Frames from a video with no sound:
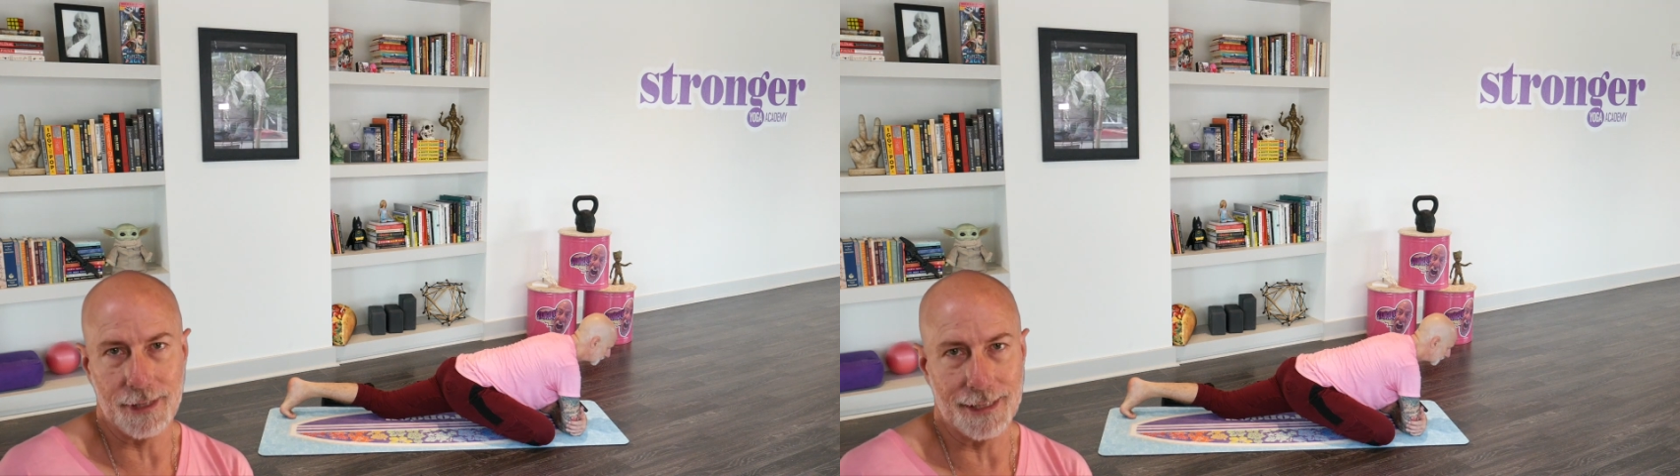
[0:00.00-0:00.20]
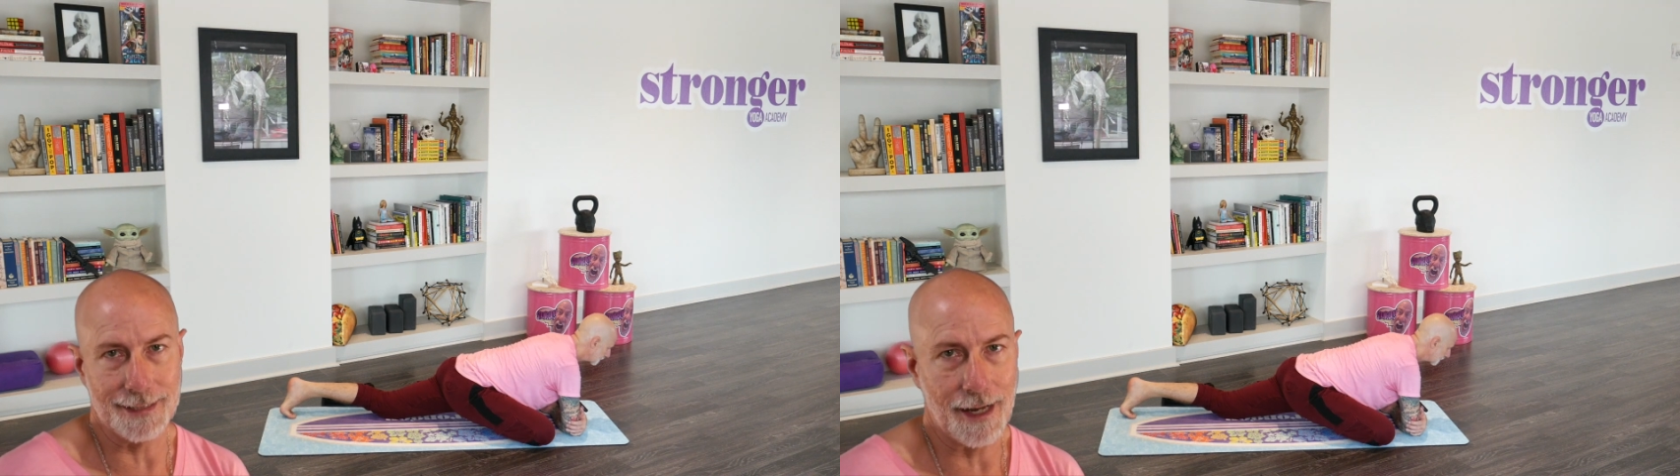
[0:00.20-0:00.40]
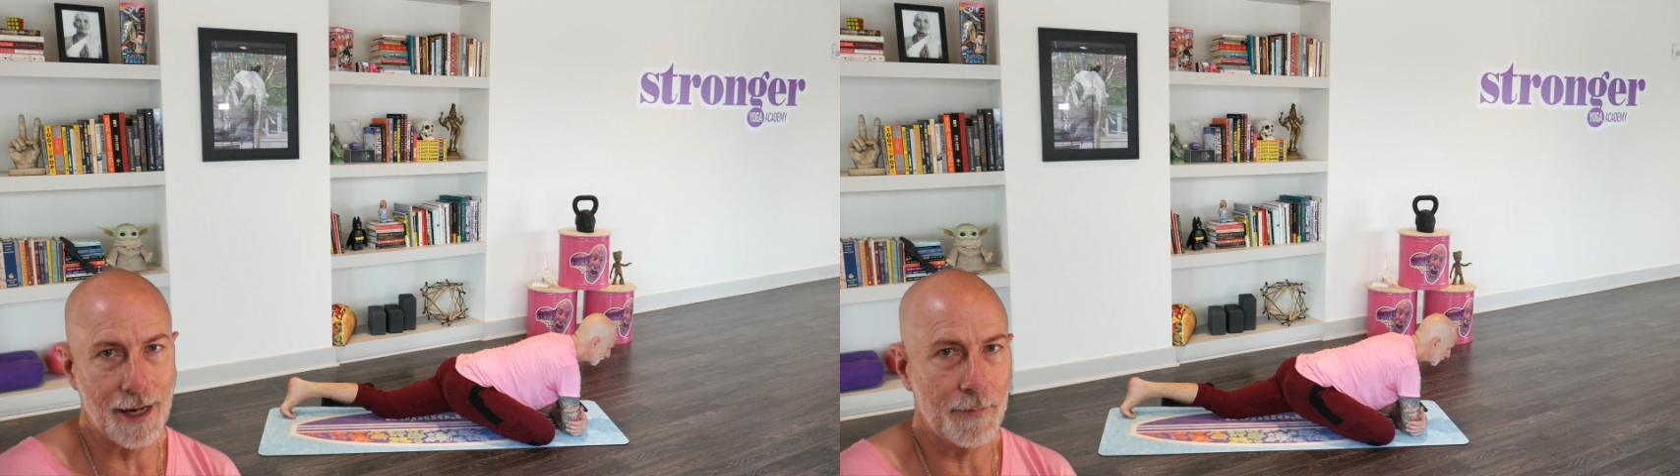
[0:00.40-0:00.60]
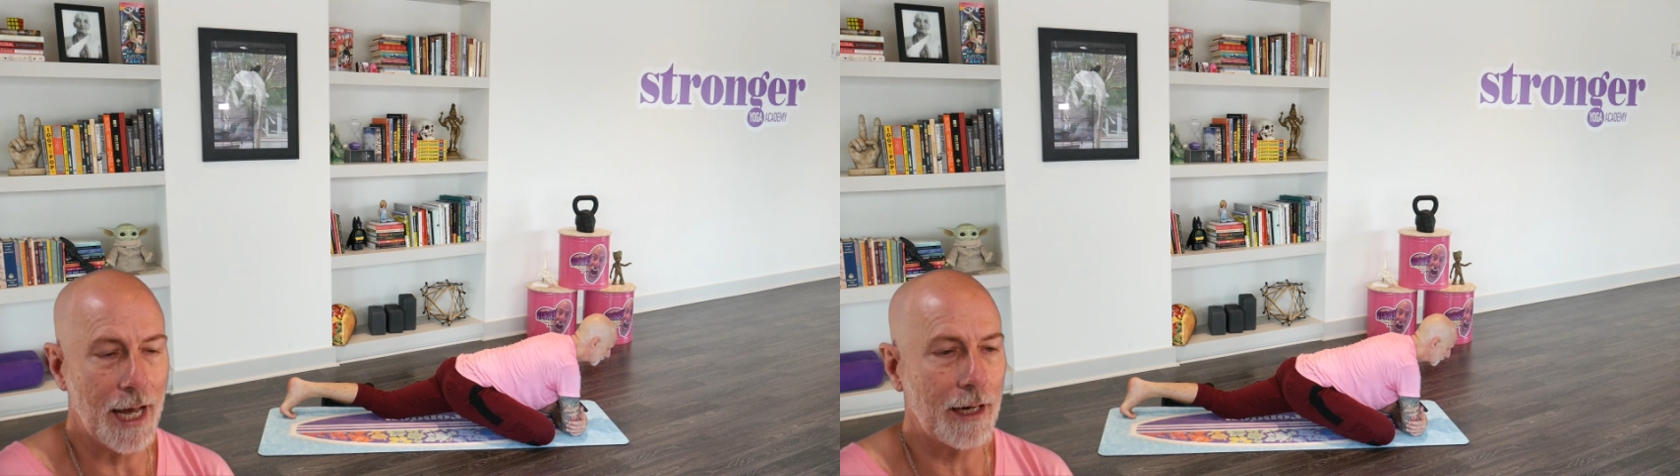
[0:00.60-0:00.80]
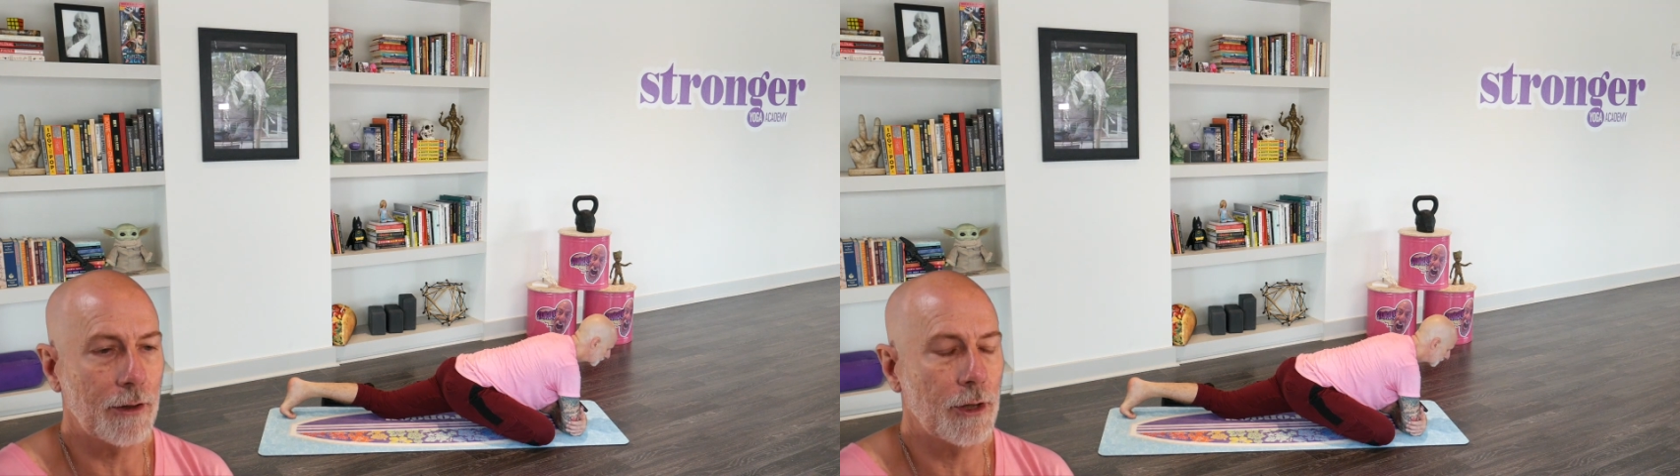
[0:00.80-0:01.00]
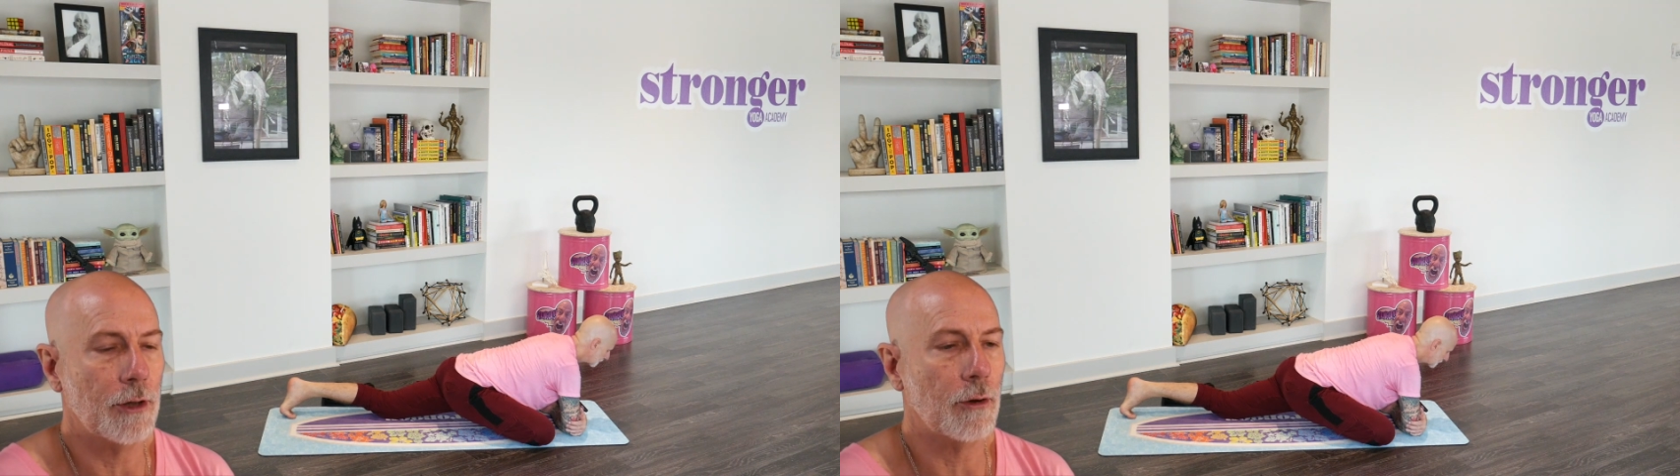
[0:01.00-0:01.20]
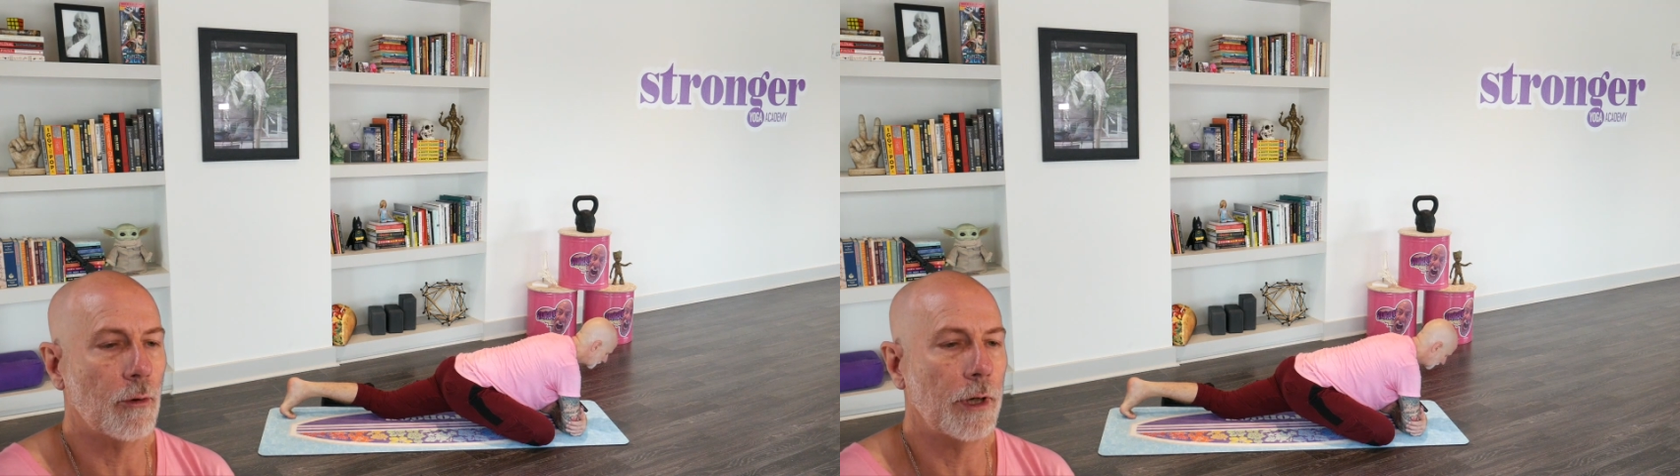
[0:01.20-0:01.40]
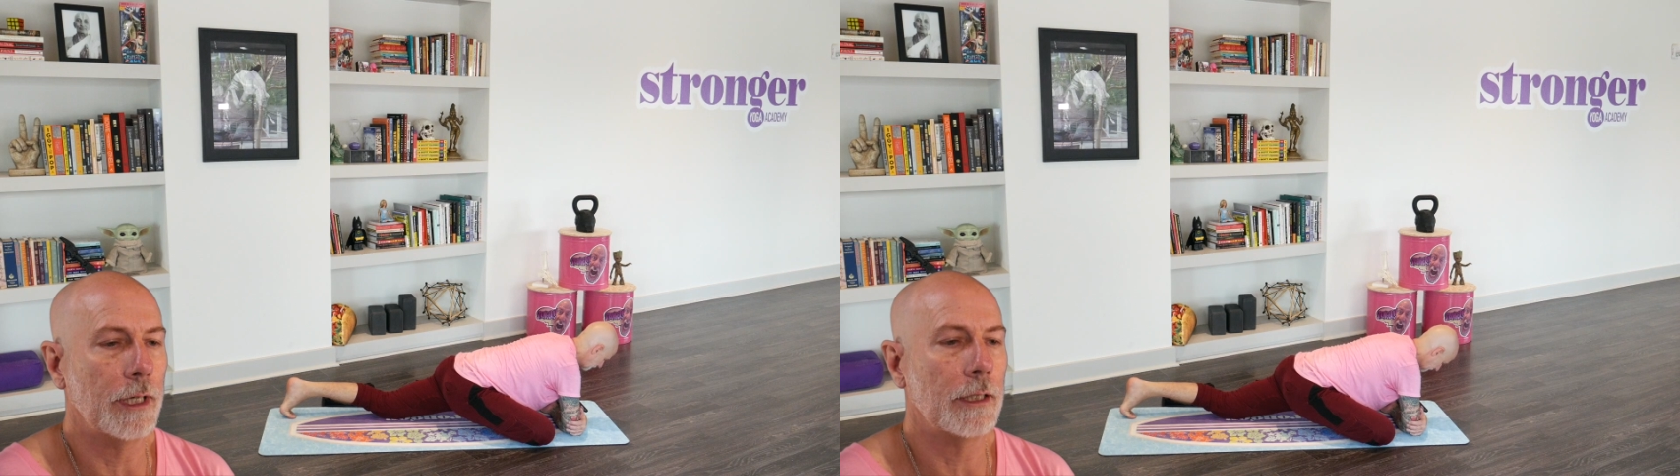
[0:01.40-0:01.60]
to slide back under your
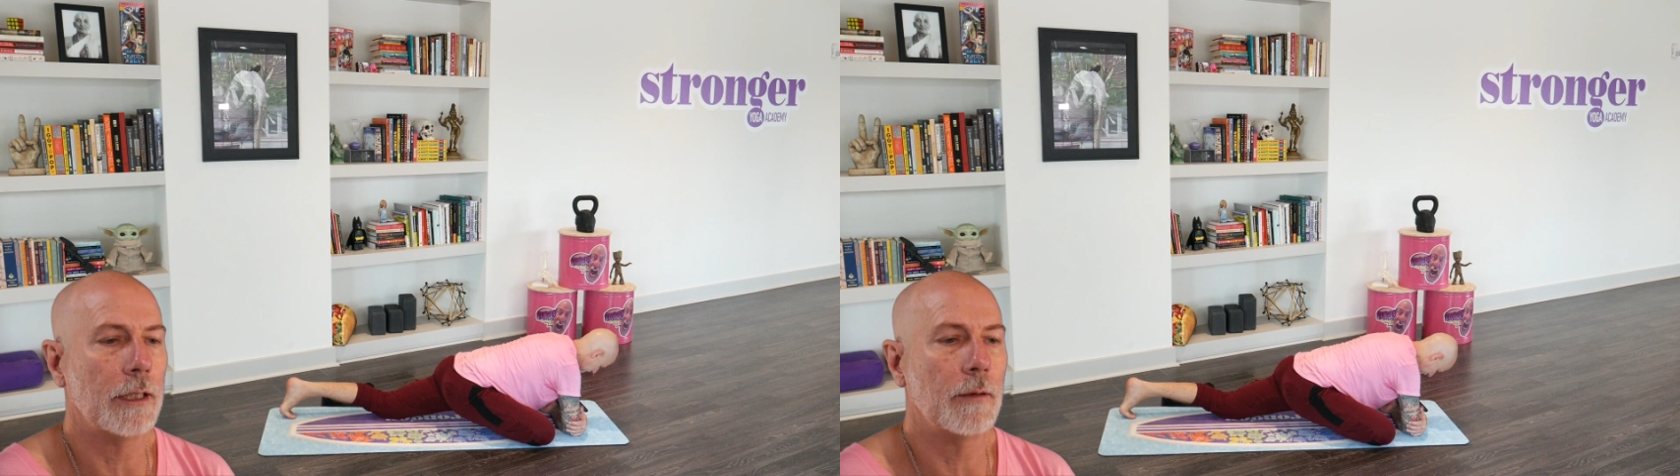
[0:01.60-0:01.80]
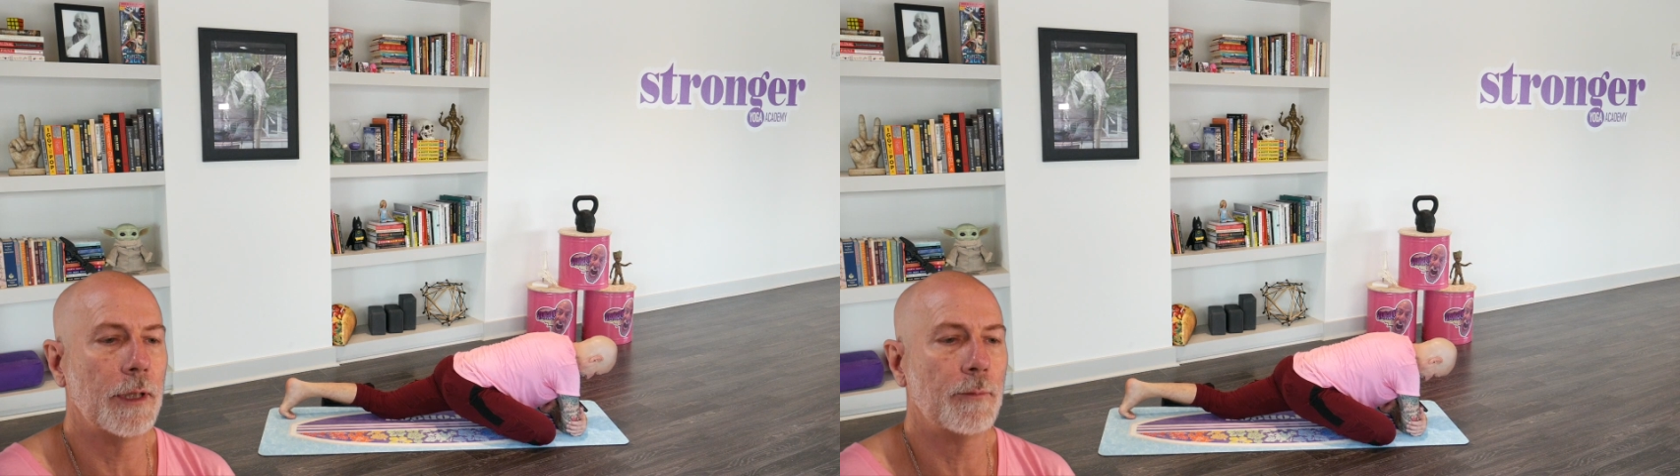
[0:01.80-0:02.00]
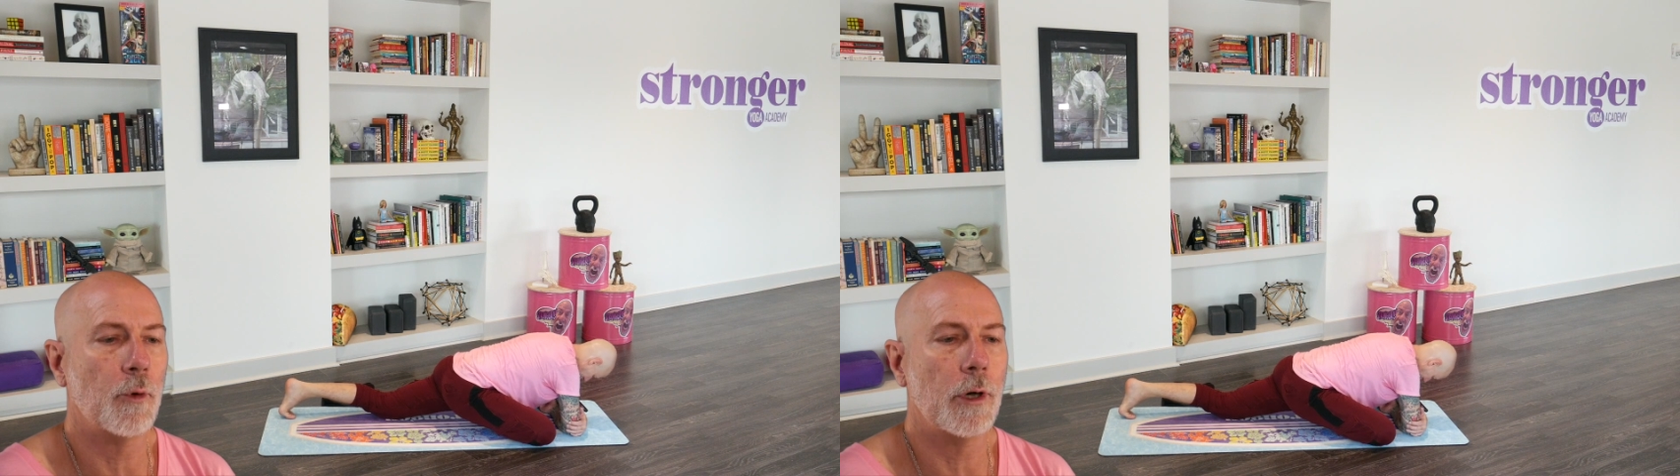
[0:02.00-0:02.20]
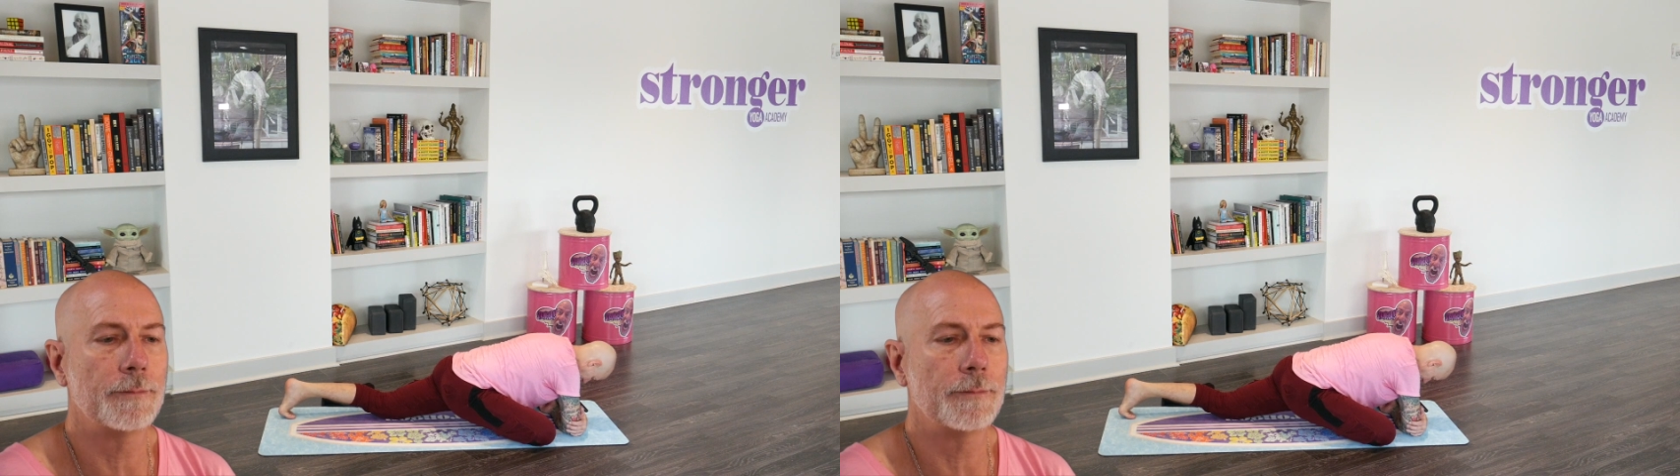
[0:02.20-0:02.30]
groin a little bit more.